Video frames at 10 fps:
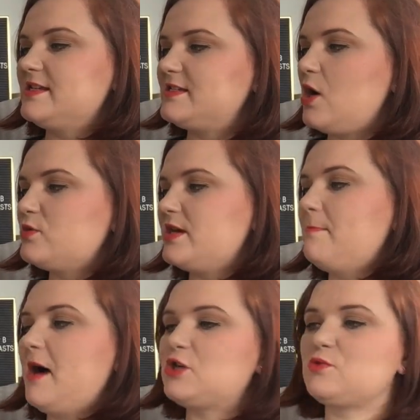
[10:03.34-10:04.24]
and it's told in a
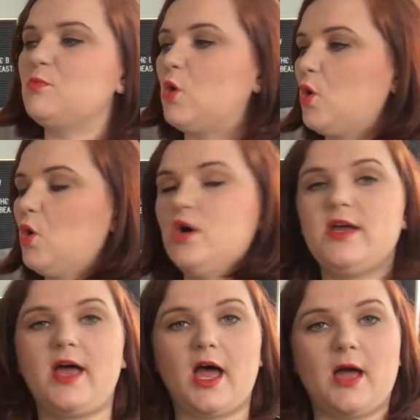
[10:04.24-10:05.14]
much more
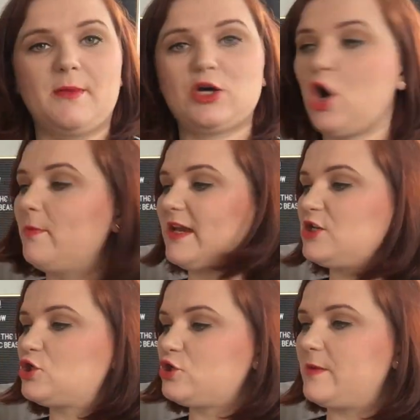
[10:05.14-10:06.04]
um, comic
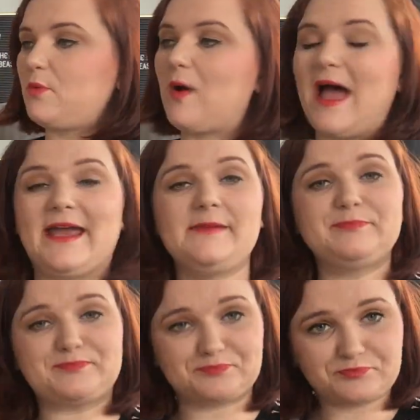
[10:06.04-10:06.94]
strip way.
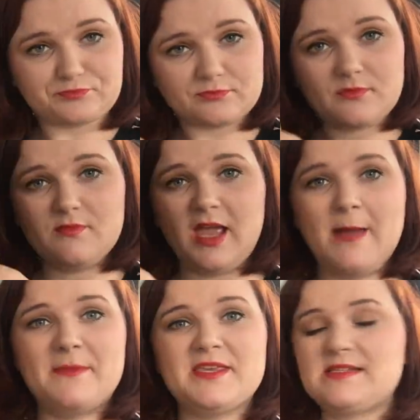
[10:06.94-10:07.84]

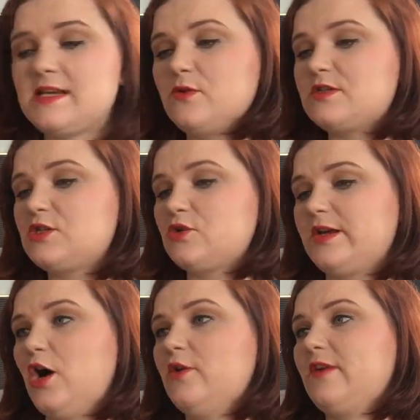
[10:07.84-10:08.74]
Um, but this tells the
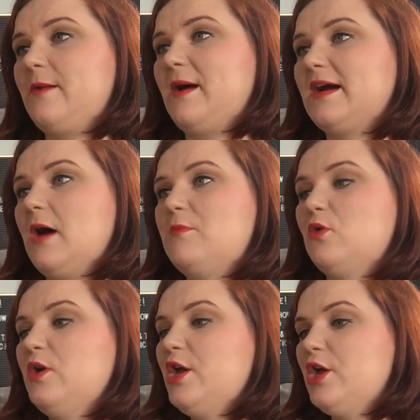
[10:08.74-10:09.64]
story of um, a
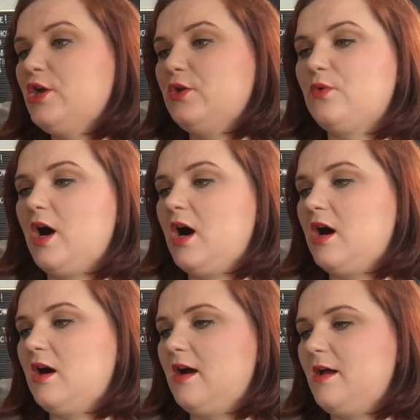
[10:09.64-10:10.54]
couple who
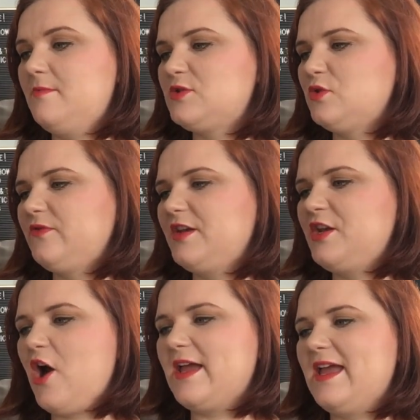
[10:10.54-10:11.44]
are um, sort of
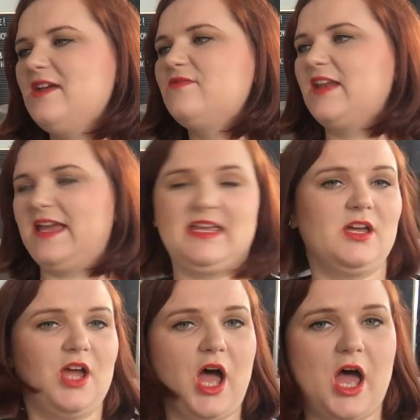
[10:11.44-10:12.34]
naively
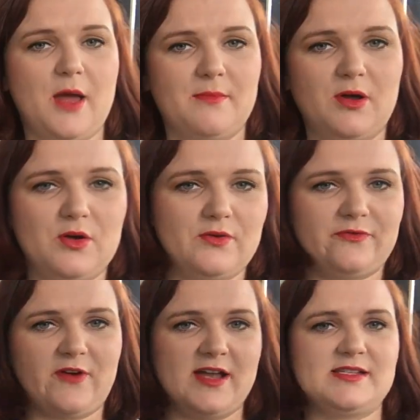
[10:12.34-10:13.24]
um,
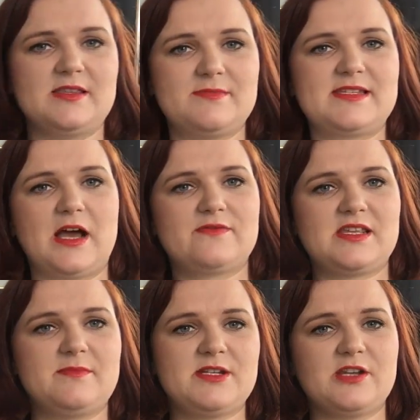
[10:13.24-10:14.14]
finding themselves
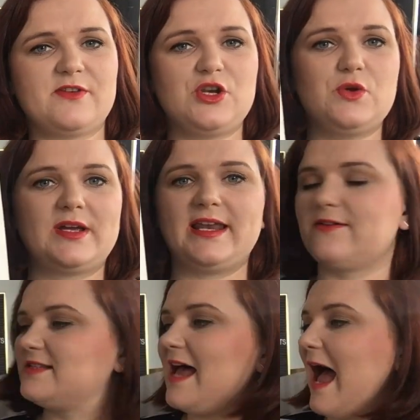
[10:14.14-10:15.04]
in the middle of a
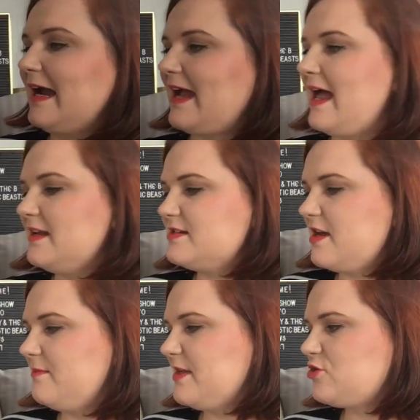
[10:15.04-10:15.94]
nuclear attack, and
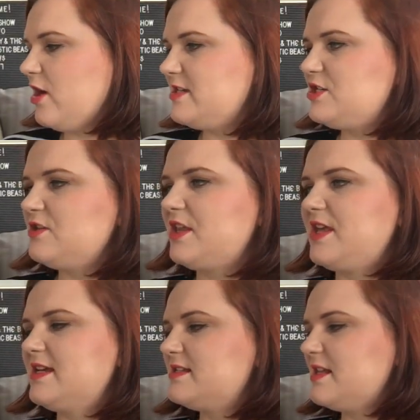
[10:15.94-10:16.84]
um, they're trying to do the
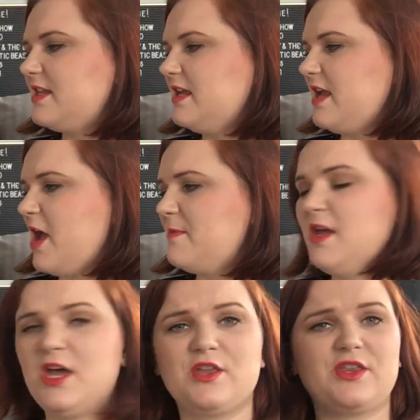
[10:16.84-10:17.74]
things that the um,
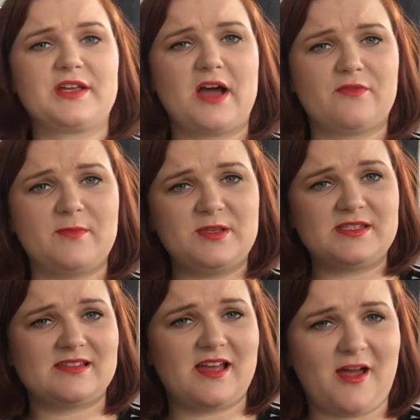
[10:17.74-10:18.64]
that the
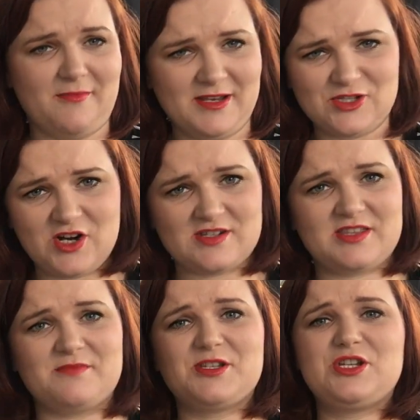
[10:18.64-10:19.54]
government's instructed
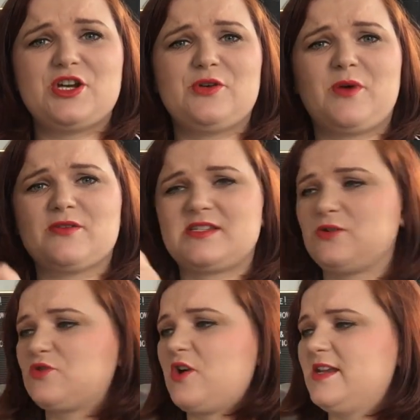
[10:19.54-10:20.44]
them to do, while
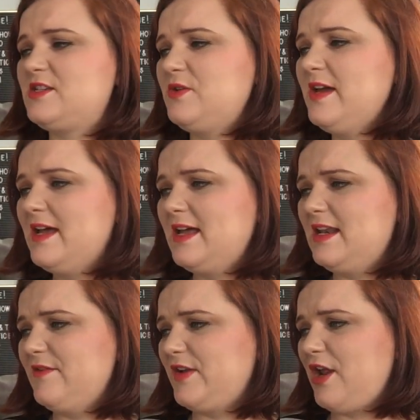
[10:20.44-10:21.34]
still trying to
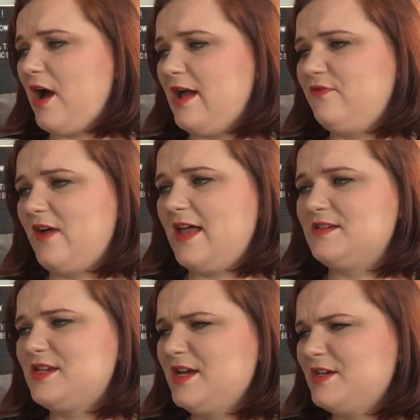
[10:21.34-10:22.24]
live a life
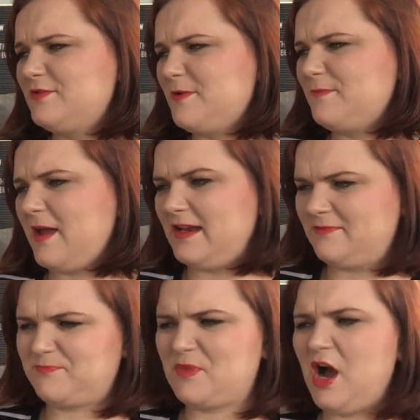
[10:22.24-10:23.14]
and like.
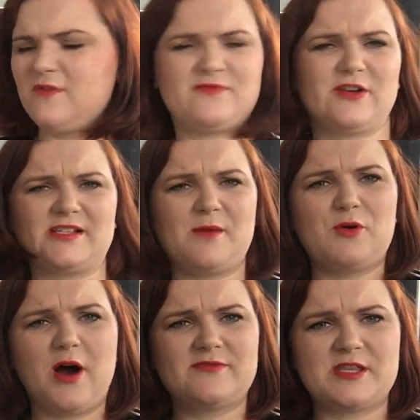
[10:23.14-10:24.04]
Uh, for
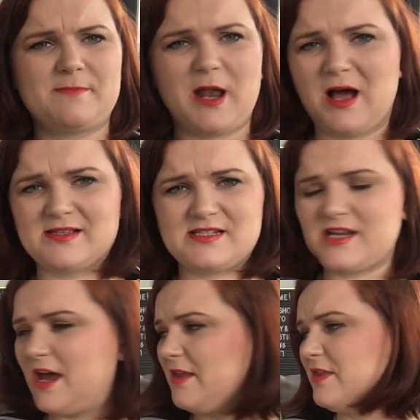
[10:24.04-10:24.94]
example, after the blast,
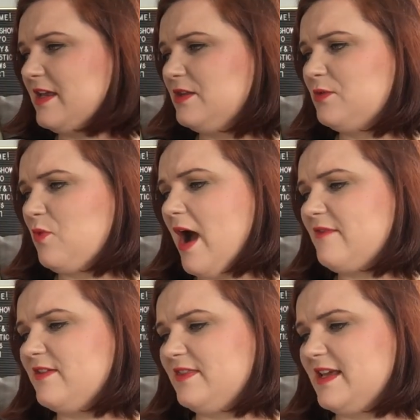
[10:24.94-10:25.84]
uh, the the
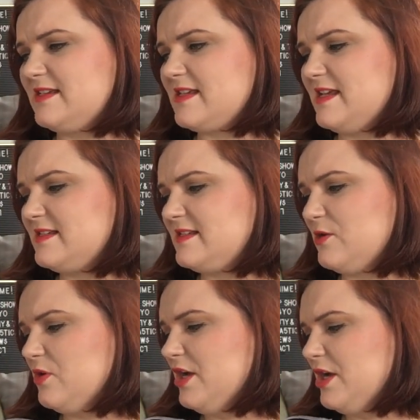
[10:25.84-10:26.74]
wife in this is
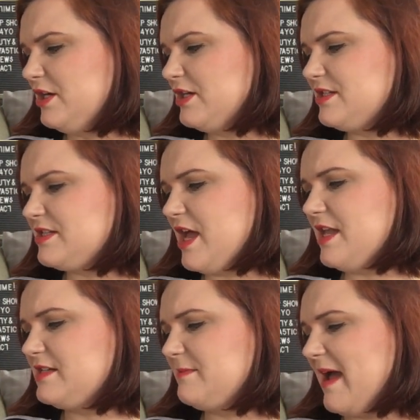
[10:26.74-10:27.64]
still
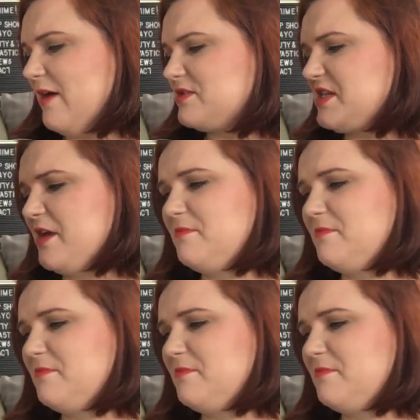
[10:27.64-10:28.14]
concerned about